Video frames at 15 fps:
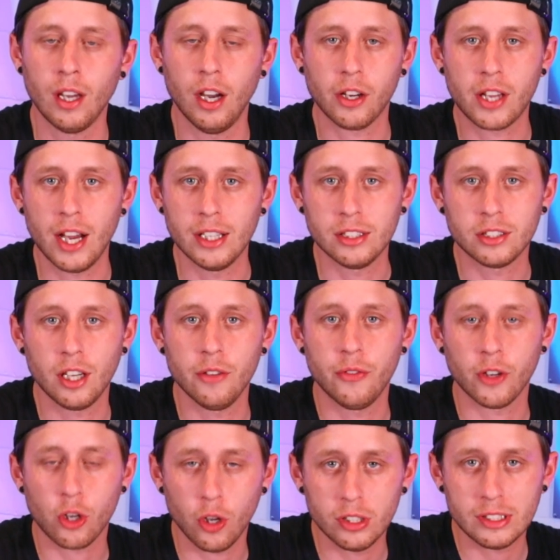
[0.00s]
Okay, so
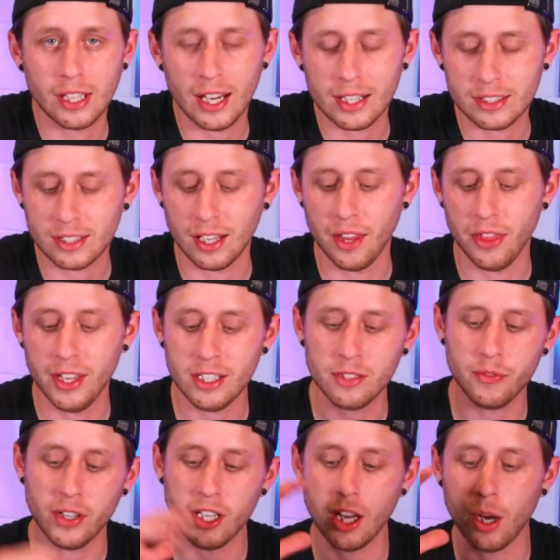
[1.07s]
for context, this
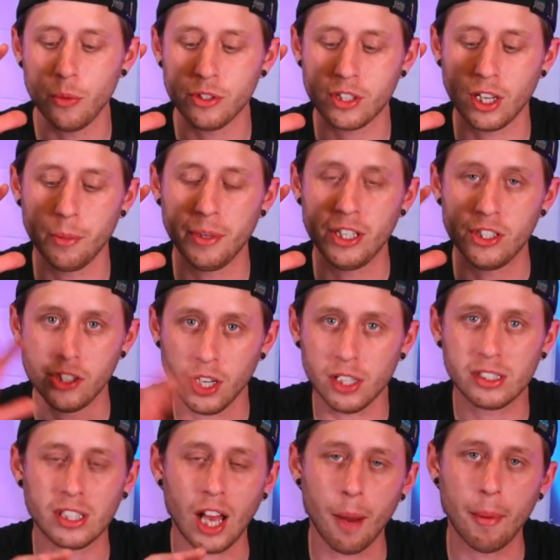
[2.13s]
video is gonna be
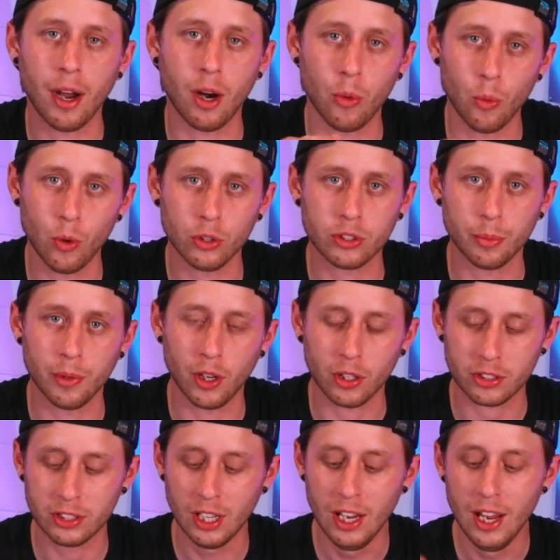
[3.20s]
just about water
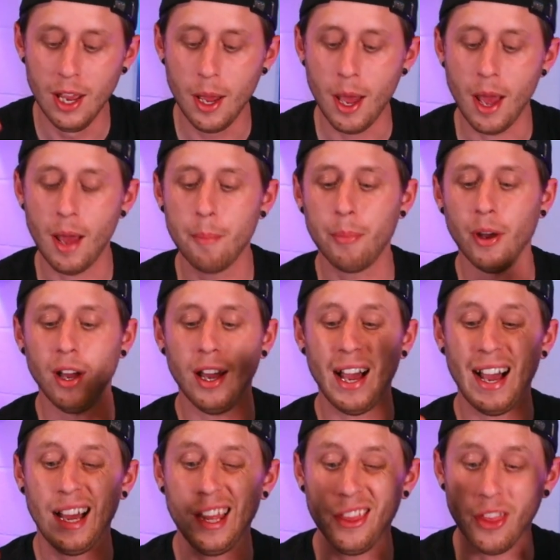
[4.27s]
blocks, but
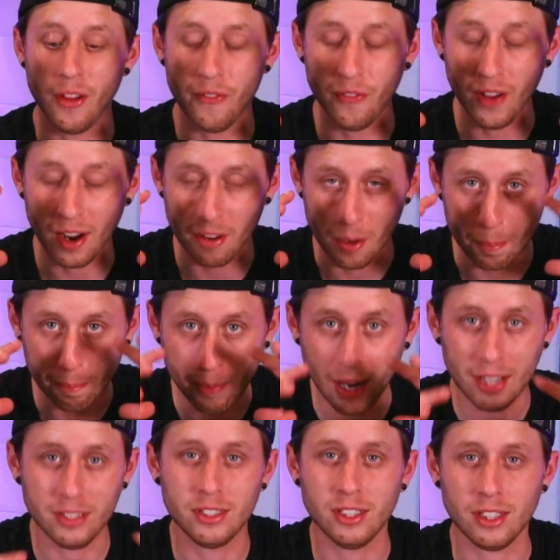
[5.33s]
the very
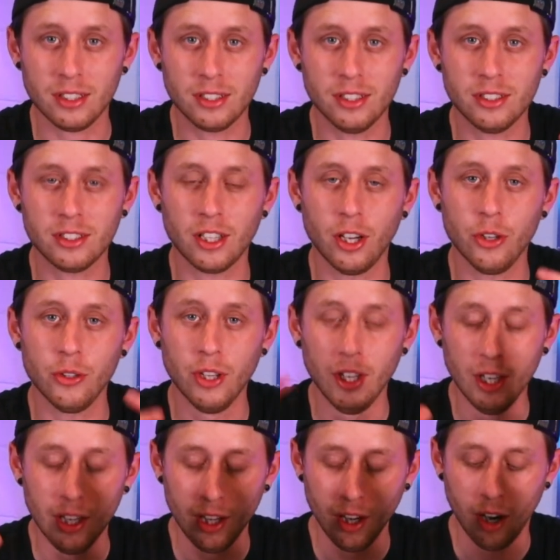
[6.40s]
basics. So
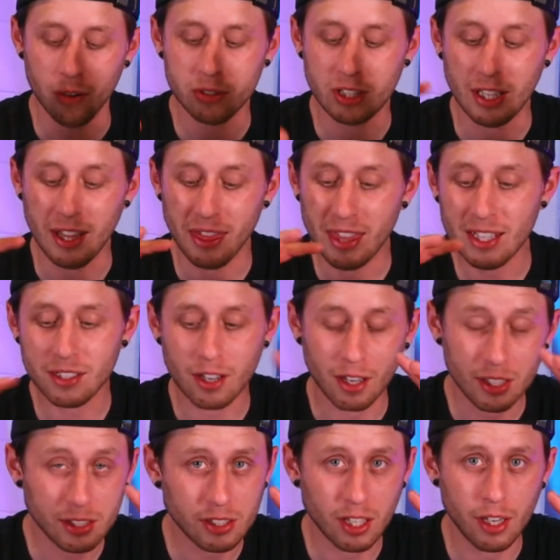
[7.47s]
obviously this
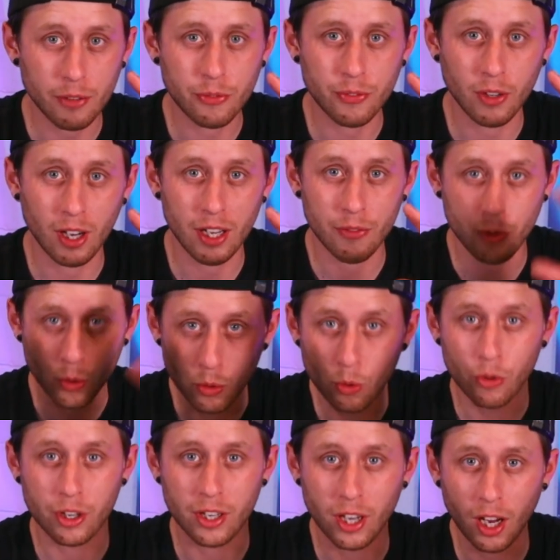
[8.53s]
kind of stuff, like if you
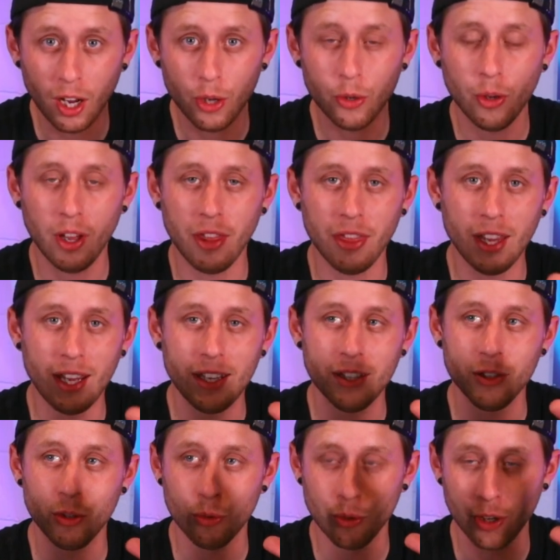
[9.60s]
already know,
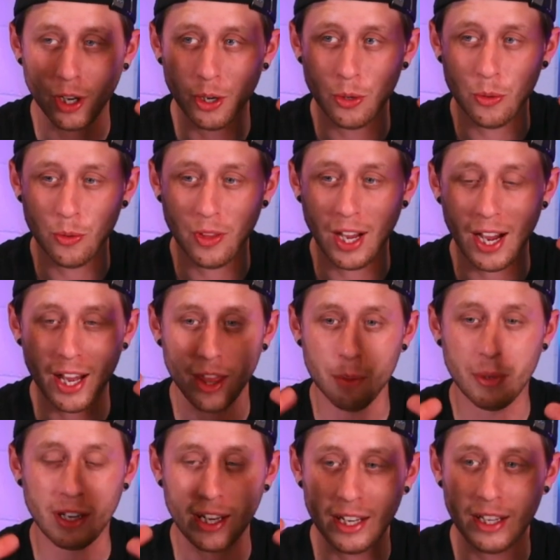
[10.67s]
then you'll know that at the
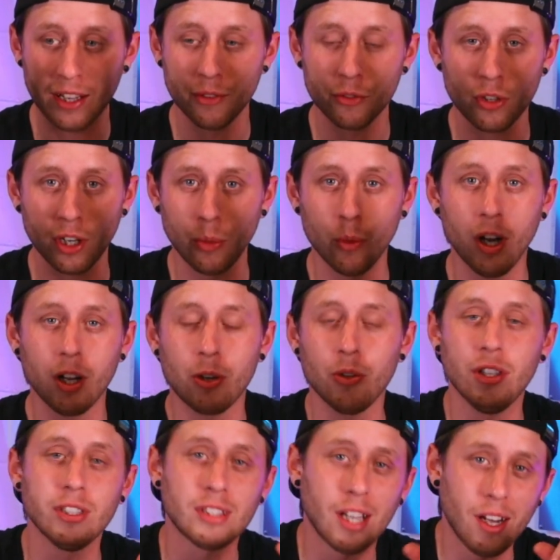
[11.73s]
beginning of trying to work all
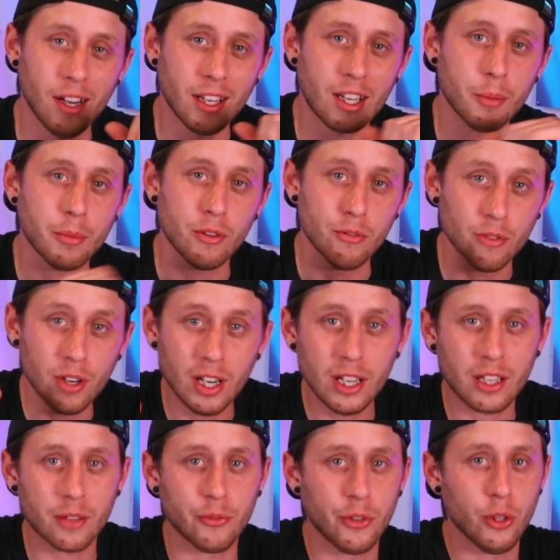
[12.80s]
this out, it can be
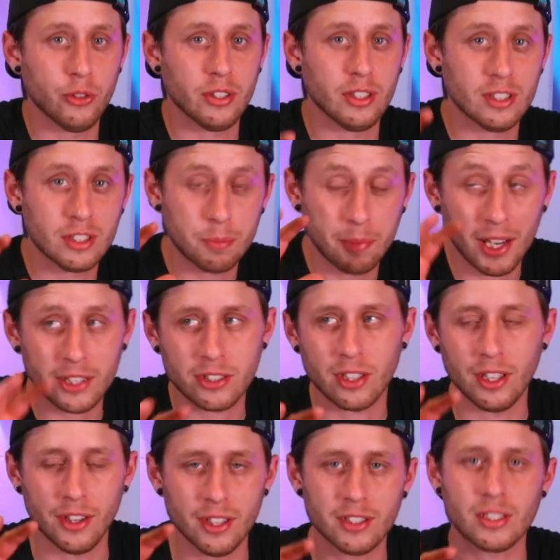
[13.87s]
really confusing,
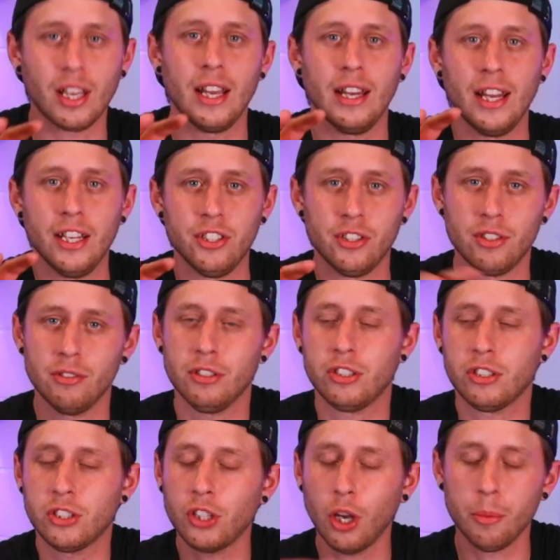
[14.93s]
especially this day and age, as there is
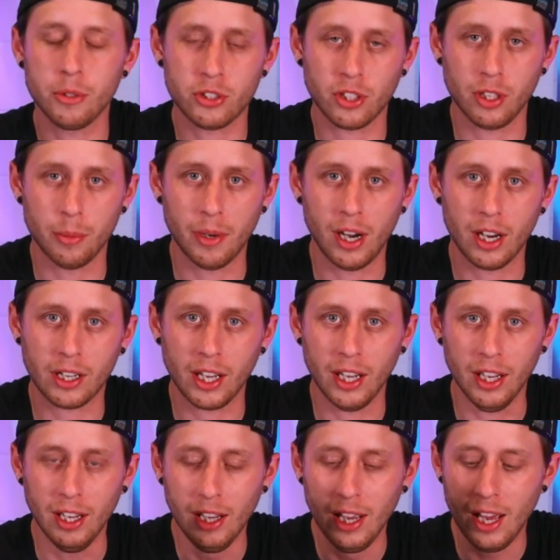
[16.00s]
so much on the
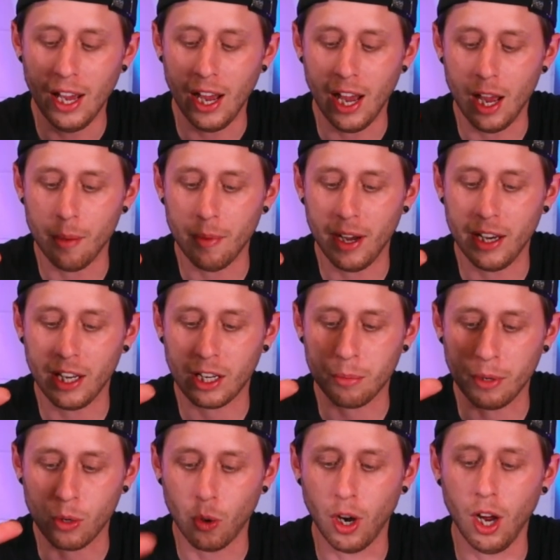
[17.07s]
market um, and it
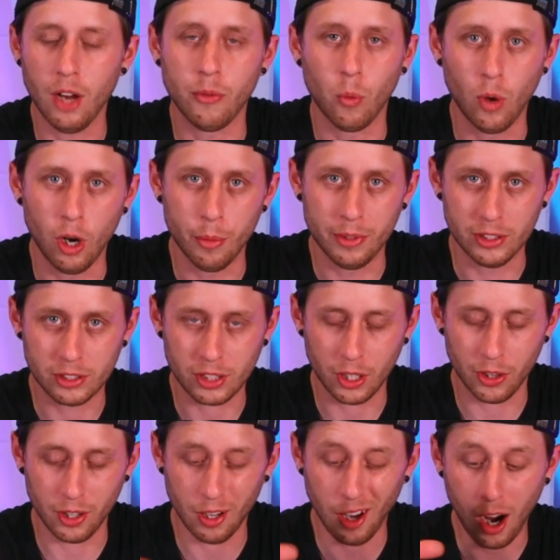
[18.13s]
can be quite overwhelming.
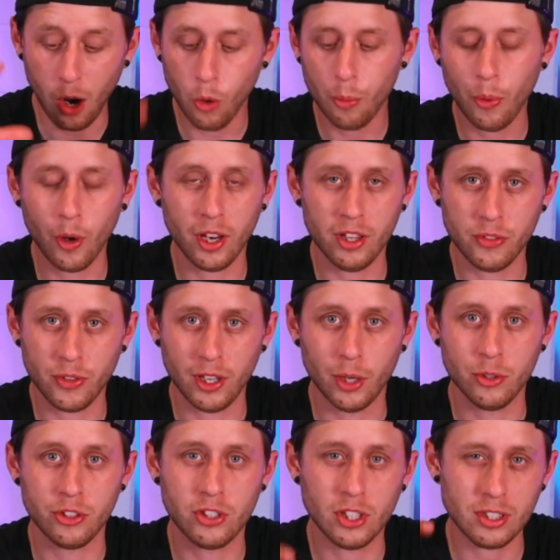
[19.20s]
So the whole point of this
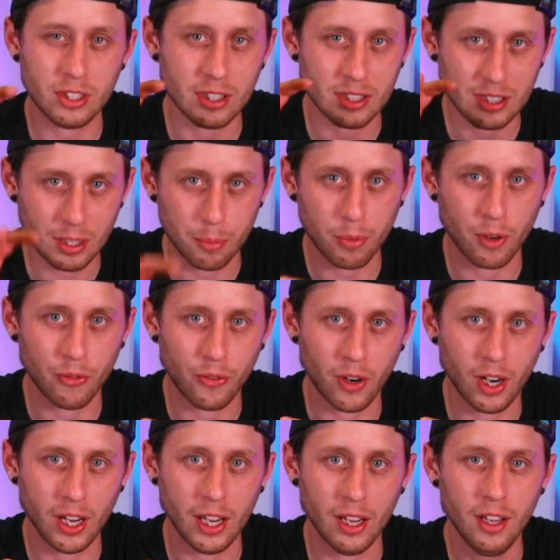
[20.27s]
video is just to
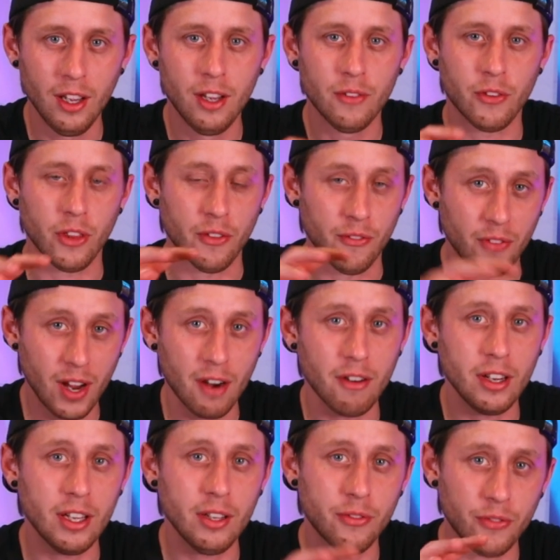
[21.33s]
simplify it for the
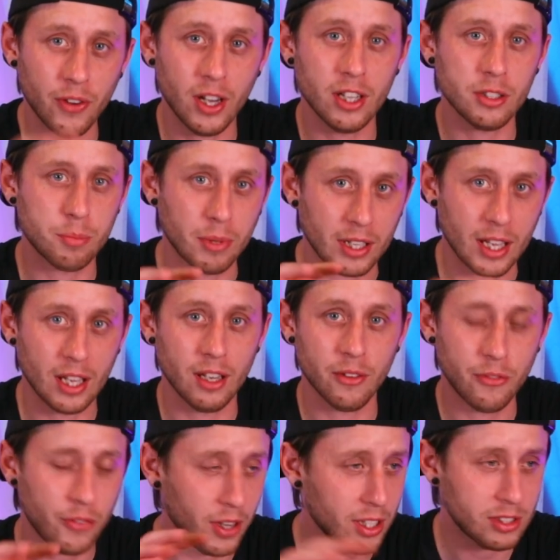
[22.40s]
very first beginner,
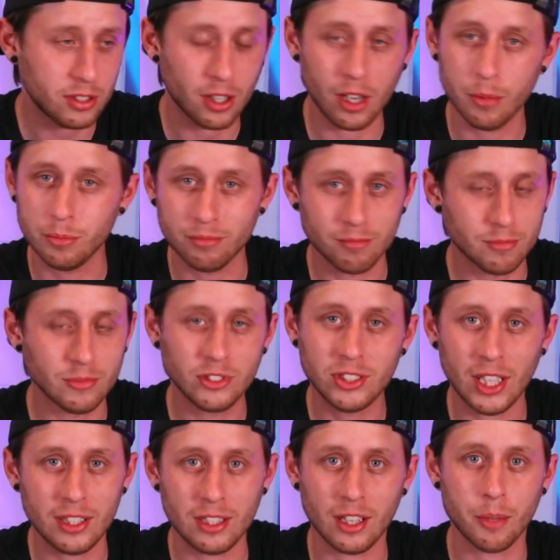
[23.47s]
first time
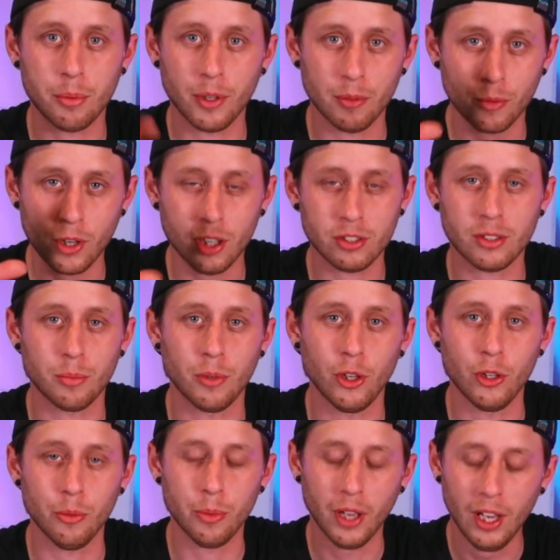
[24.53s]
setting up a custom
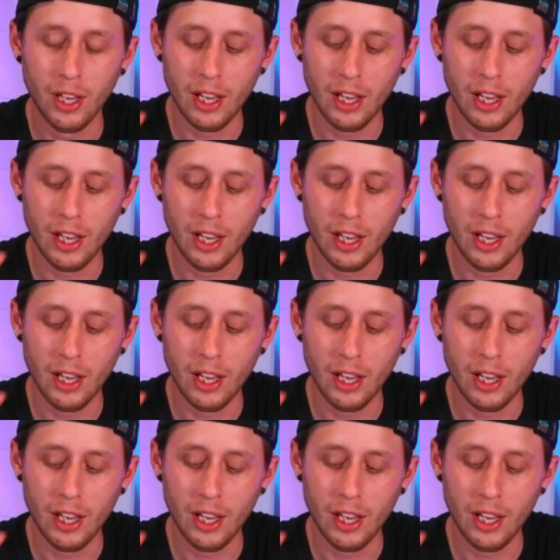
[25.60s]
loop